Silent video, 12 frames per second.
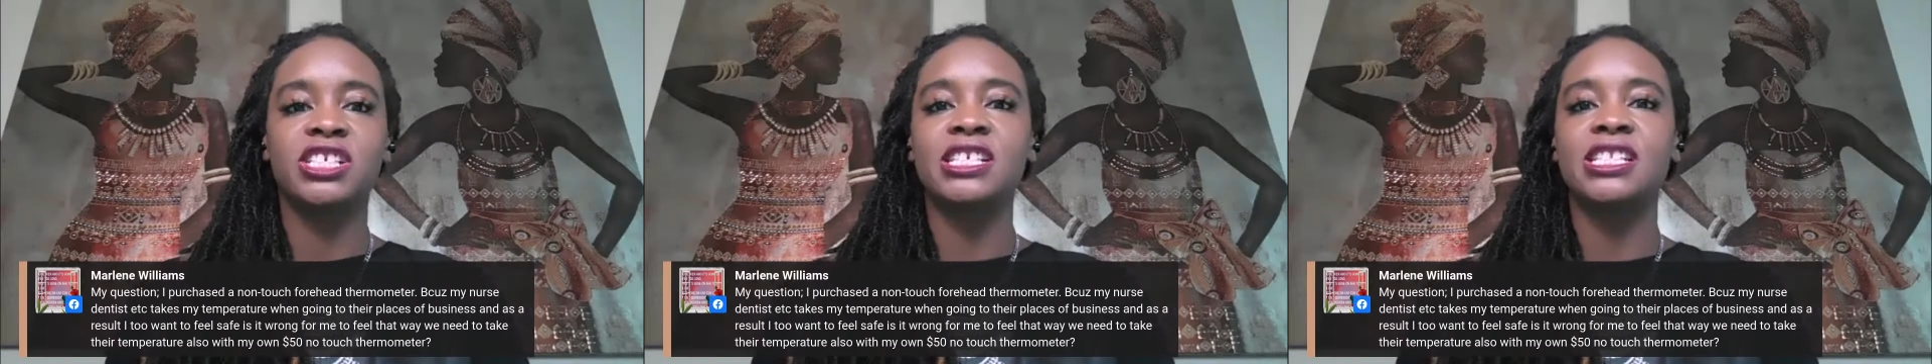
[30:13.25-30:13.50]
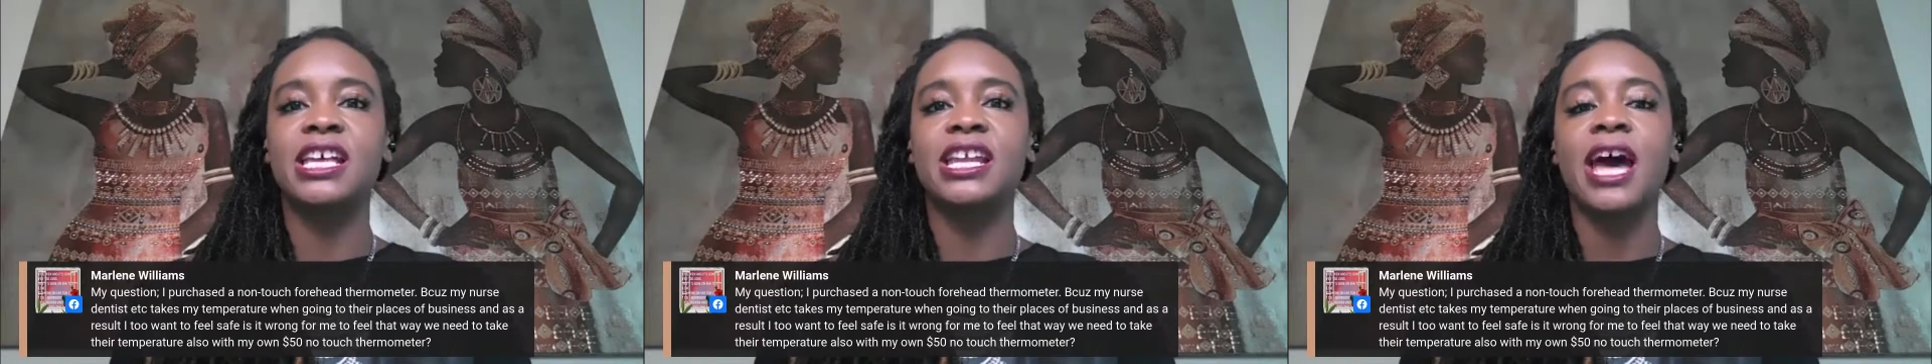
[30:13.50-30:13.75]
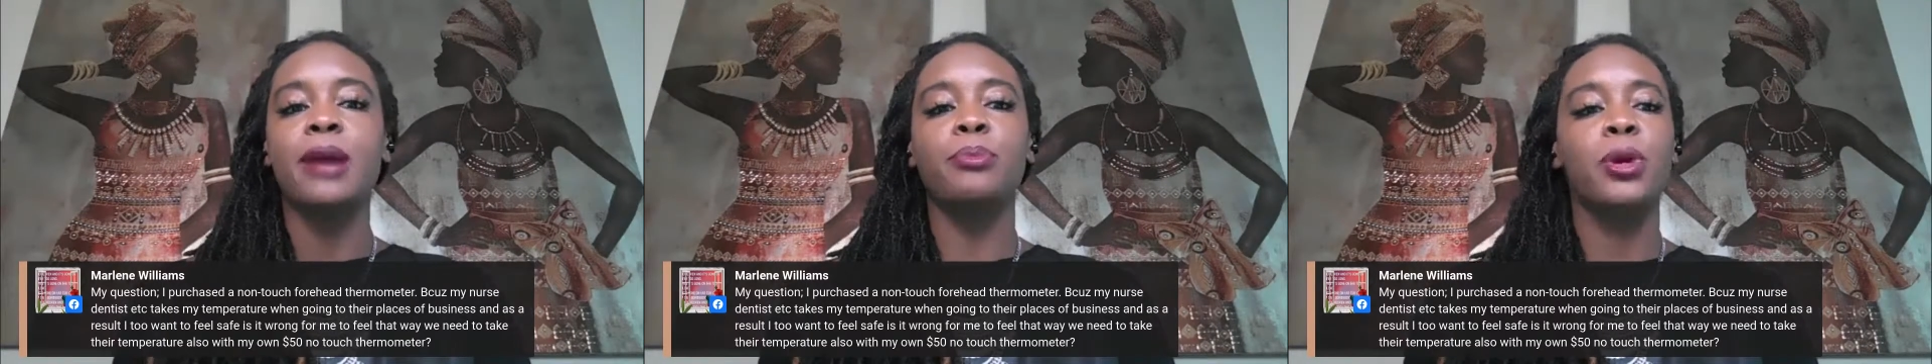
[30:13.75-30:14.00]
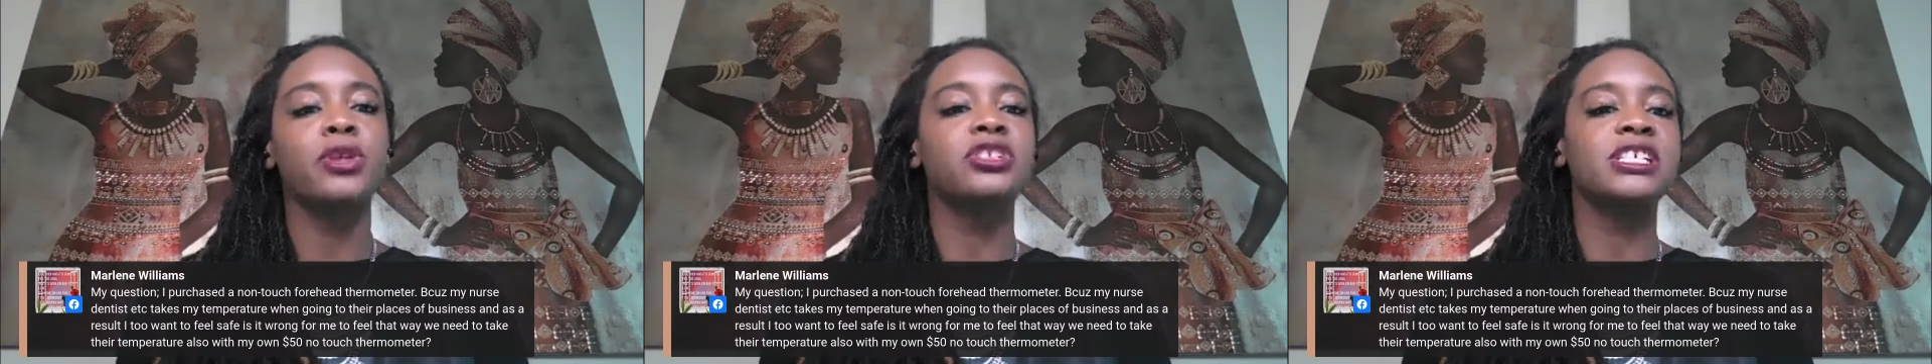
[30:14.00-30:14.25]
She said, I
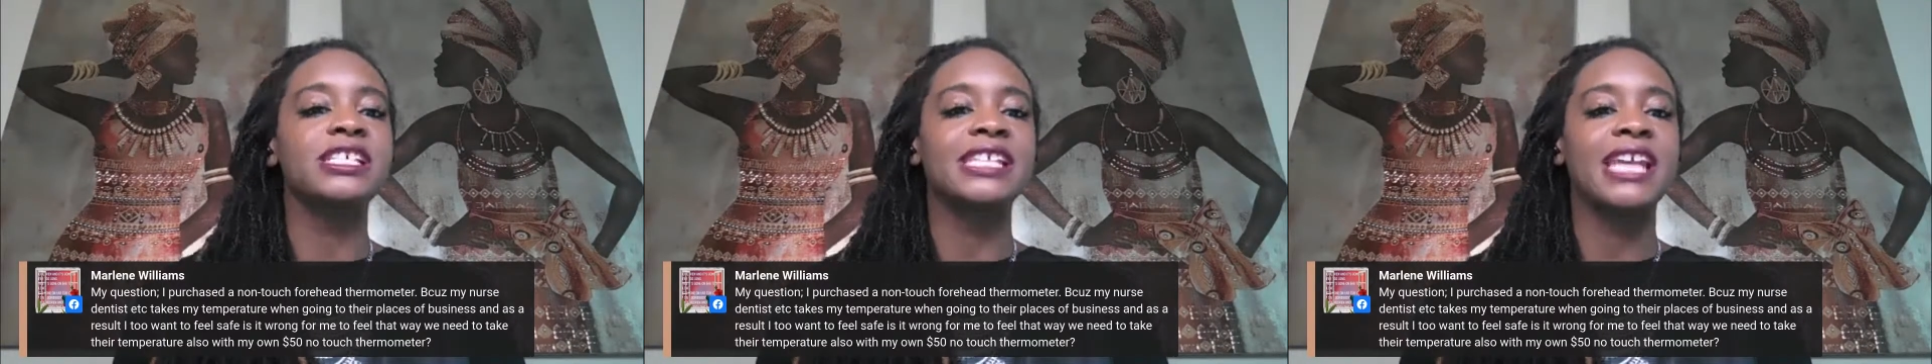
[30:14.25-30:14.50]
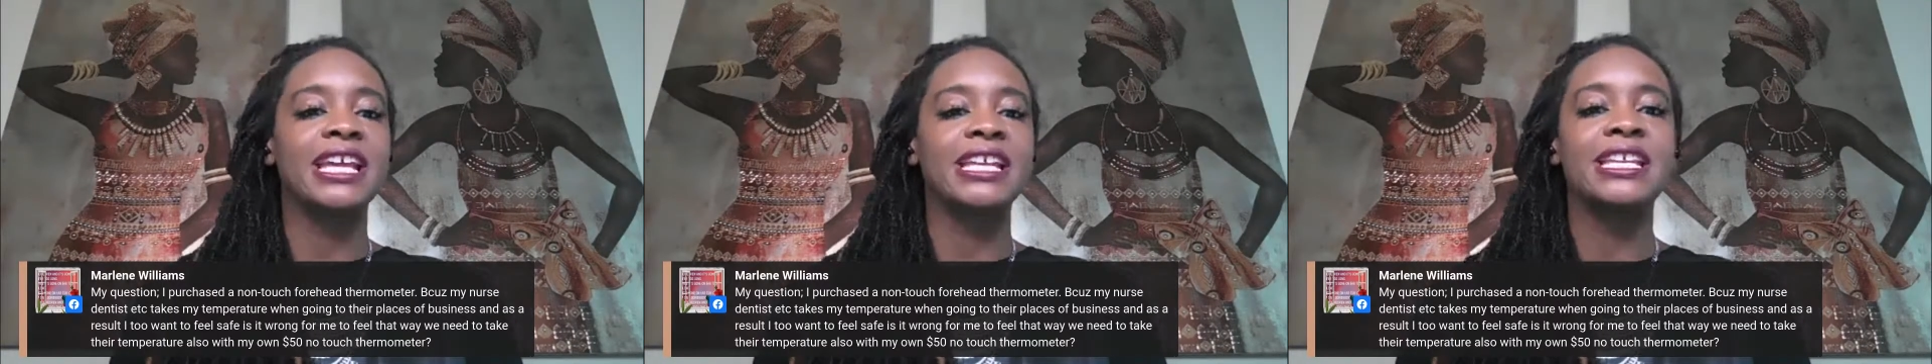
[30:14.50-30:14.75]
purchased a